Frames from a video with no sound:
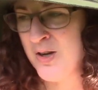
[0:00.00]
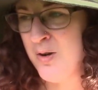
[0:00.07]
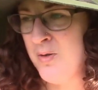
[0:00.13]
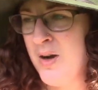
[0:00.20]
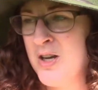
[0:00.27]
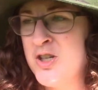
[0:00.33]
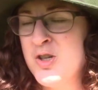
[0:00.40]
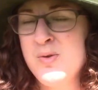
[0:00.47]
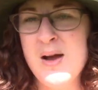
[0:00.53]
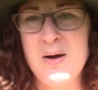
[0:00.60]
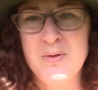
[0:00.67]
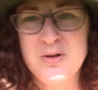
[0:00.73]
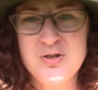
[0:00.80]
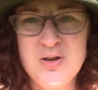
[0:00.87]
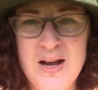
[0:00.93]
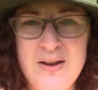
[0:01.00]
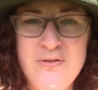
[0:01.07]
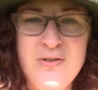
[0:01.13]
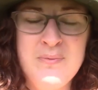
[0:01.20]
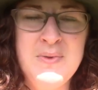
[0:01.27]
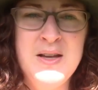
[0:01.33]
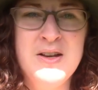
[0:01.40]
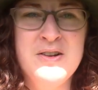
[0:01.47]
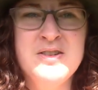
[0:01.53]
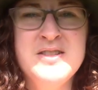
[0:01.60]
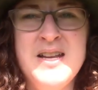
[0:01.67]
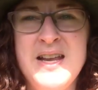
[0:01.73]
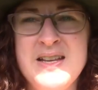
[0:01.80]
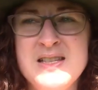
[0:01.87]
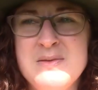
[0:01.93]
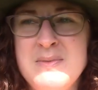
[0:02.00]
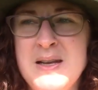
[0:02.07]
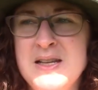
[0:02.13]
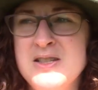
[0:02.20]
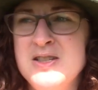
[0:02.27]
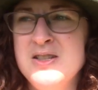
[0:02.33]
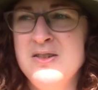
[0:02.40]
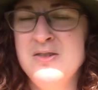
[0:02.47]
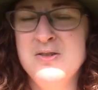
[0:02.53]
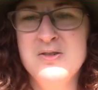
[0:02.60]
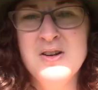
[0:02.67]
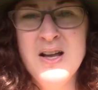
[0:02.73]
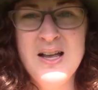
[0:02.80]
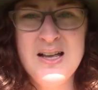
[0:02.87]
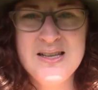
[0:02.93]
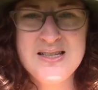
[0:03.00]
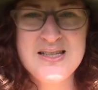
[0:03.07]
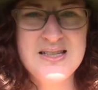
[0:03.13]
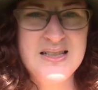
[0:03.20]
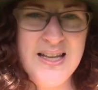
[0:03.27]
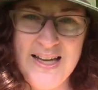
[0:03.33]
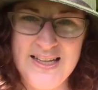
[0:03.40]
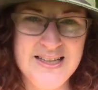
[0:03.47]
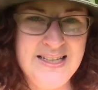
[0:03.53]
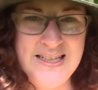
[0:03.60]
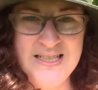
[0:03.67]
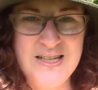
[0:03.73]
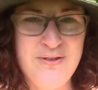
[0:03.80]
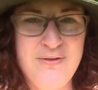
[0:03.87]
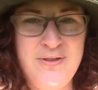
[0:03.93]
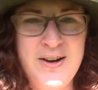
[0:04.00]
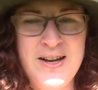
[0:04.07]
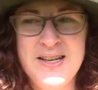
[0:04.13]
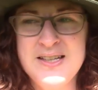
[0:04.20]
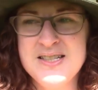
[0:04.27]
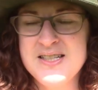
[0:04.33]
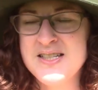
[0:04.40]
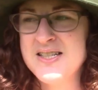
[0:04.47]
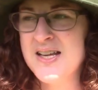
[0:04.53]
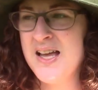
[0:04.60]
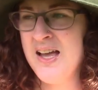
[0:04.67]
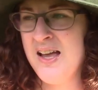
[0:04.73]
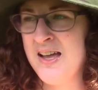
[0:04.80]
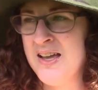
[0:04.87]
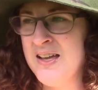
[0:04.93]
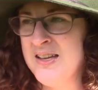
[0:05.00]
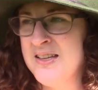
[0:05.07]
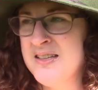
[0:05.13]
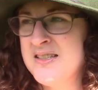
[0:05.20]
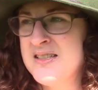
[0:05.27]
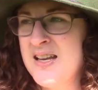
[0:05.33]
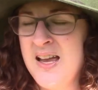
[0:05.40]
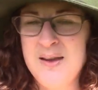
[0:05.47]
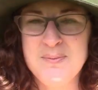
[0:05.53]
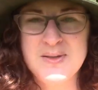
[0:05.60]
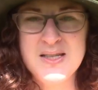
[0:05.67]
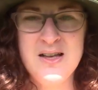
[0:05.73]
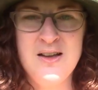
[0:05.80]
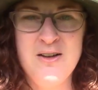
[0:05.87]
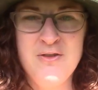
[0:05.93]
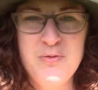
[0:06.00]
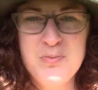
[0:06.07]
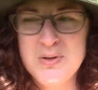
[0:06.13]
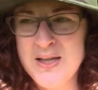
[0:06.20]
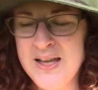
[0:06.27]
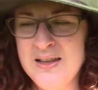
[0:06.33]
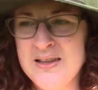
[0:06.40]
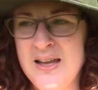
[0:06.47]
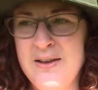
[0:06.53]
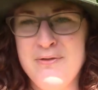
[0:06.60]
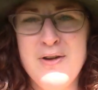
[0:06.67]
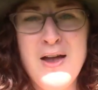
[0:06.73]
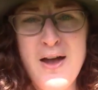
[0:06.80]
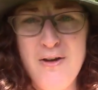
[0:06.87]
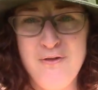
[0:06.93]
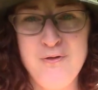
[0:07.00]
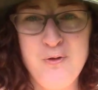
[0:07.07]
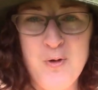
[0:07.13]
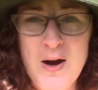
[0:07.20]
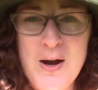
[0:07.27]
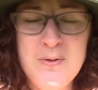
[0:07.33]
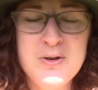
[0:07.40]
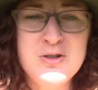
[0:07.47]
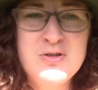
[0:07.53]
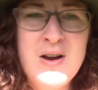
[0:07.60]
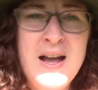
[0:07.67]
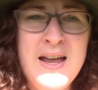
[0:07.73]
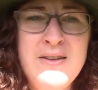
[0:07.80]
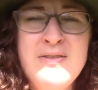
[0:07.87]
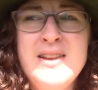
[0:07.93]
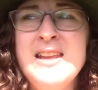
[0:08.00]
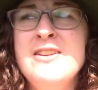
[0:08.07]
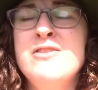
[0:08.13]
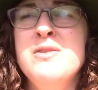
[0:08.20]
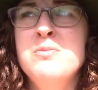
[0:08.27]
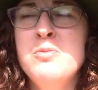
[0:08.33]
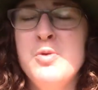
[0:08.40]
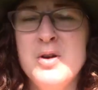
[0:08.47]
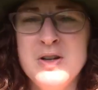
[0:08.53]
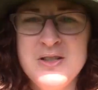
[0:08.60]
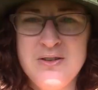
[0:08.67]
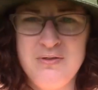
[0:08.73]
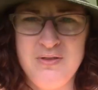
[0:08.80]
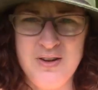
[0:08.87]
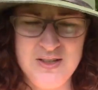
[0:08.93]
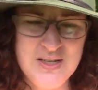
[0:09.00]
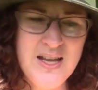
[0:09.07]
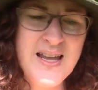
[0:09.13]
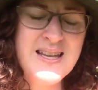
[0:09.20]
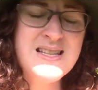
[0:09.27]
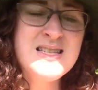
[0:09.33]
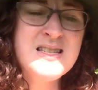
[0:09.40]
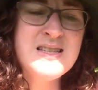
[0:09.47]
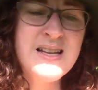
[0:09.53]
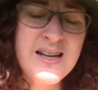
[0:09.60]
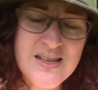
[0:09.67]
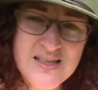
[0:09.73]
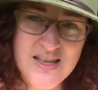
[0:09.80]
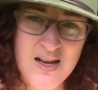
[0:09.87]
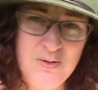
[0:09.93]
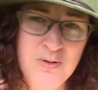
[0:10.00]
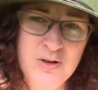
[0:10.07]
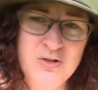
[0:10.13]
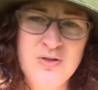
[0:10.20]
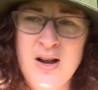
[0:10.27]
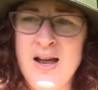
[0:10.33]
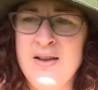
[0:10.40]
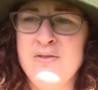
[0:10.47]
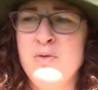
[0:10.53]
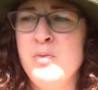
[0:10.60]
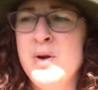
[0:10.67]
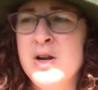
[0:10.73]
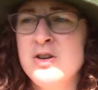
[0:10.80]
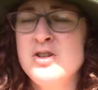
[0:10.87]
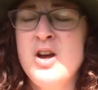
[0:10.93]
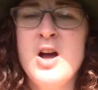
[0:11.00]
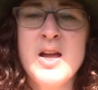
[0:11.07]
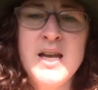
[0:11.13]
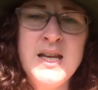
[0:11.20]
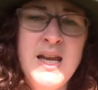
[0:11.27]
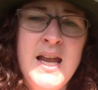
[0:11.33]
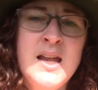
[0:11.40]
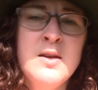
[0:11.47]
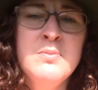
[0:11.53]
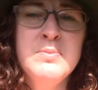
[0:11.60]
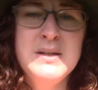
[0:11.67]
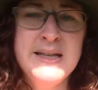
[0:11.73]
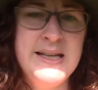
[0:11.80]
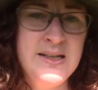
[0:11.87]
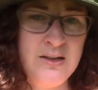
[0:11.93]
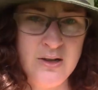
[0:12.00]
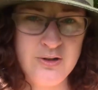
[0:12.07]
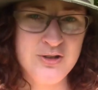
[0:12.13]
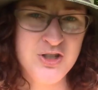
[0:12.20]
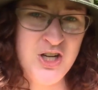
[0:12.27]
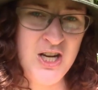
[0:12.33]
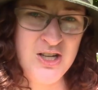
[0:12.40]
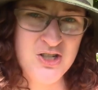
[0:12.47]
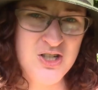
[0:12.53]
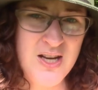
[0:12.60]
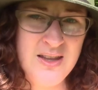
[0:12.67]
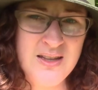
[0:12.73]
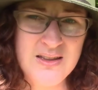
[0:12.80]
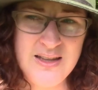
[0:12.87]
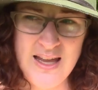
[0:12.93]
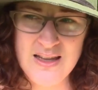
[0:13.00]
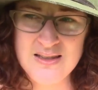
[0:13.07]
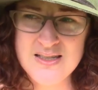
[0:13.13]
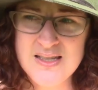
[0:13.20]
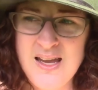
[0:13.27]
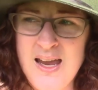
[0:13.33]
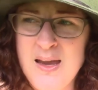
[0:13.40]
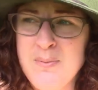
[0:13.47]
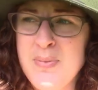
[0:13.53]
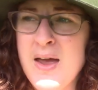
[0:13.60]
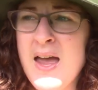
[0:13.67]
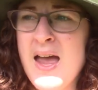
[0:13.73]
know, a 2-hour drive from here takes me to slightly different types of plant life. 4-hour drive, even more different. 6-hour drive, we are talking a complete and utter change in the landscape,